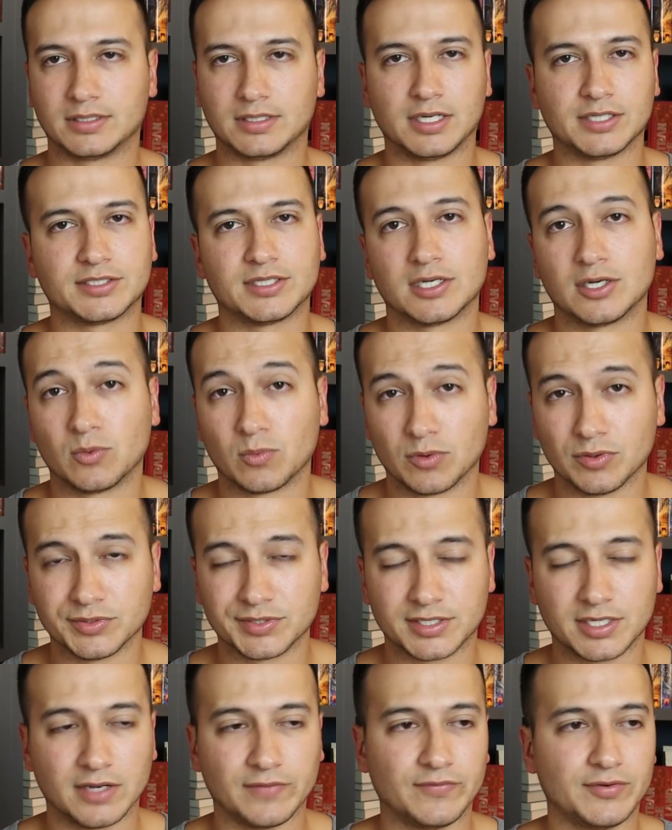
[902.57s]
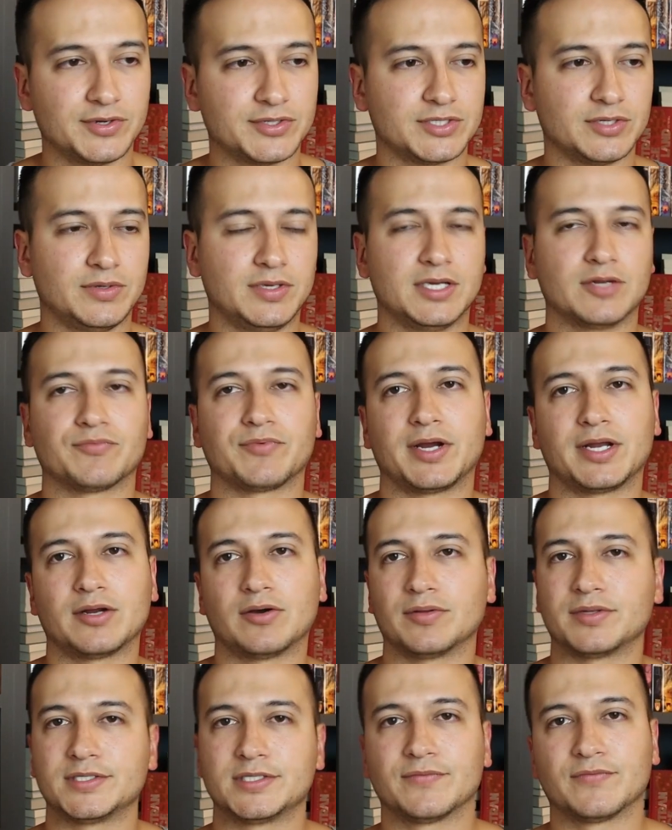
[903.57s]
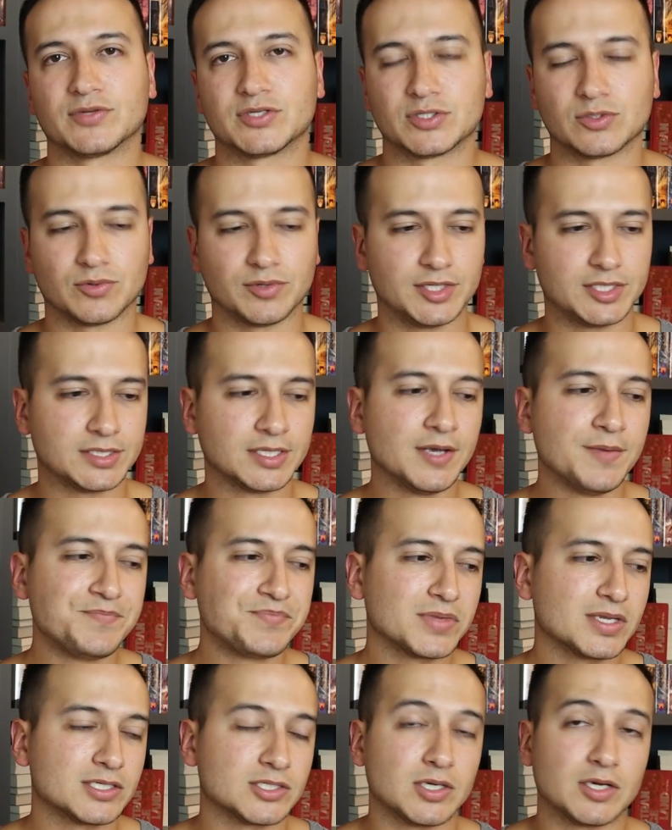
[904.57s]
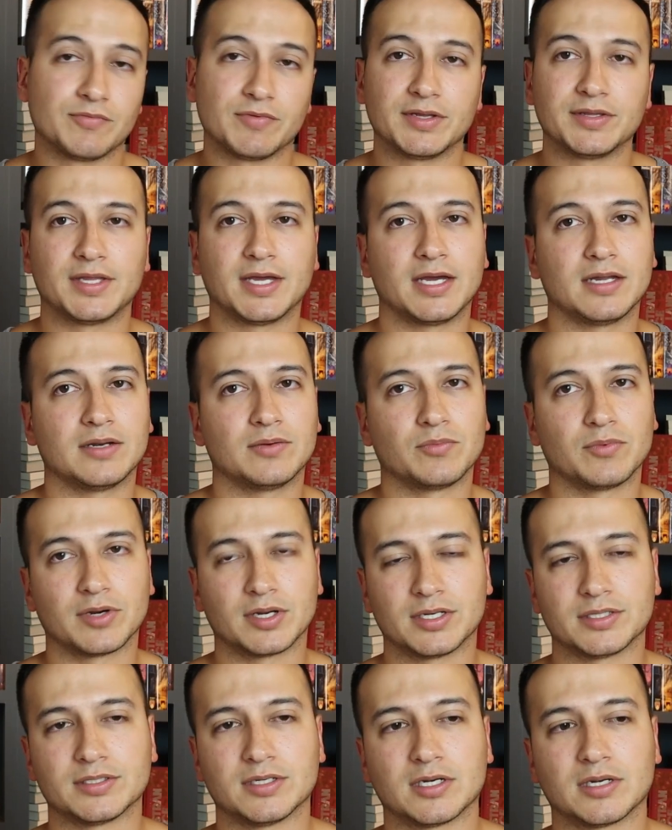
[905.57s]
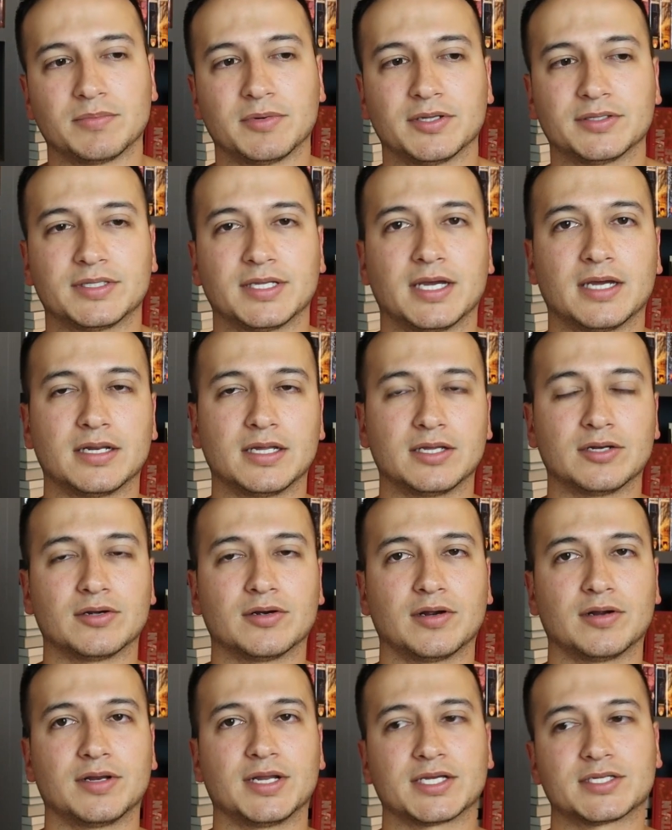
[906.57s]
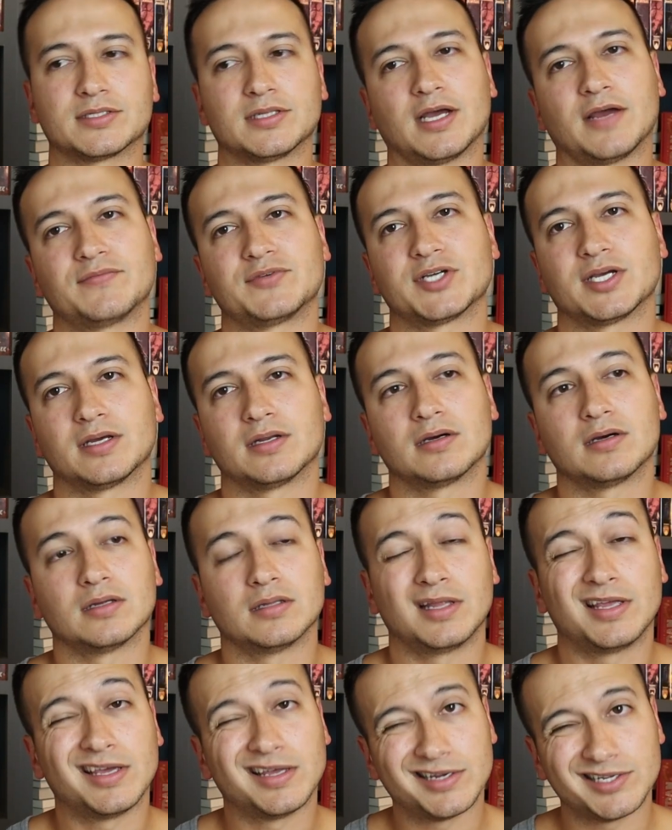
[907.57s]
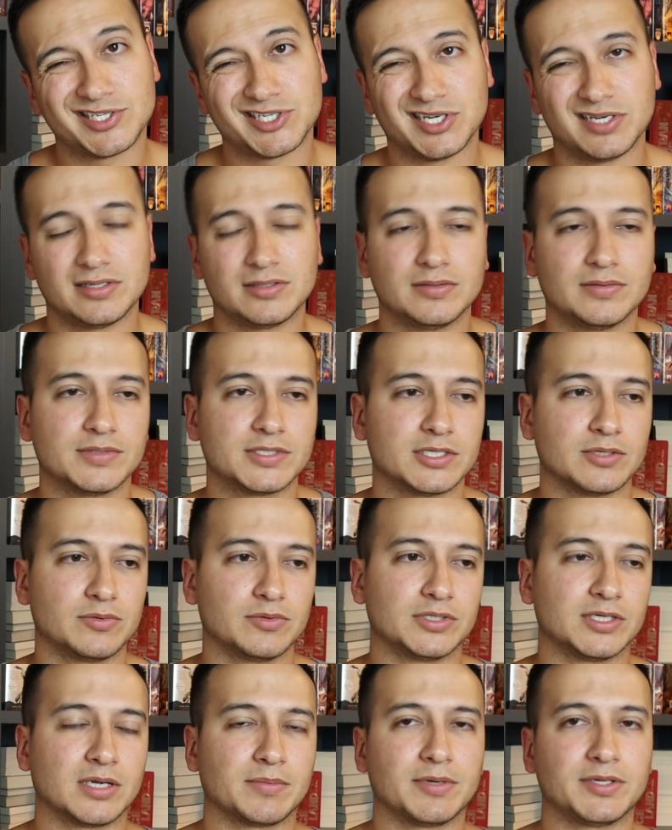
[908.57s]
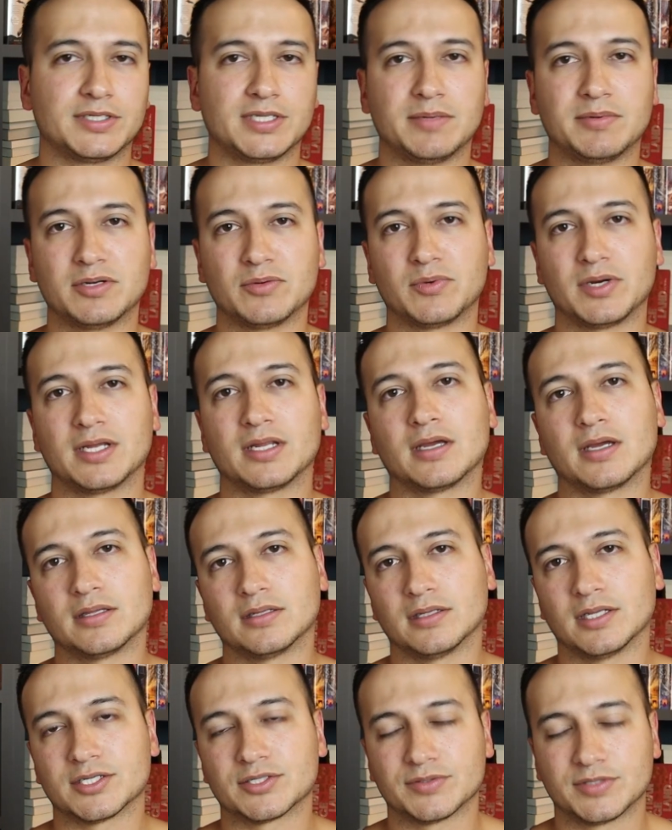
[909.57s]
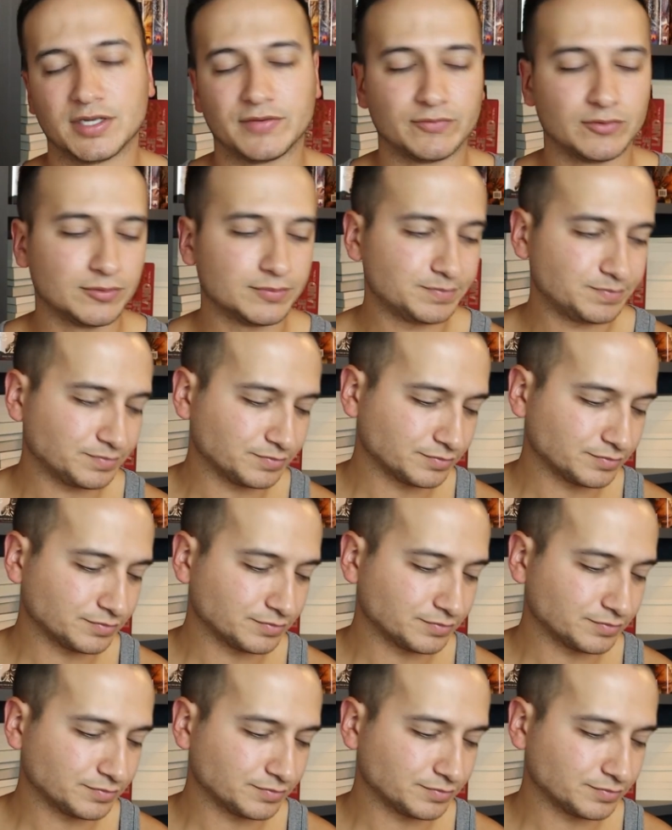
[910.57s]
a ton of world to cover, so he can write all these different stories. So I read that. We're going to talk about that in our next live chat on Leanna's channel. So we'll talk about Demon in White and the Lesser Devil.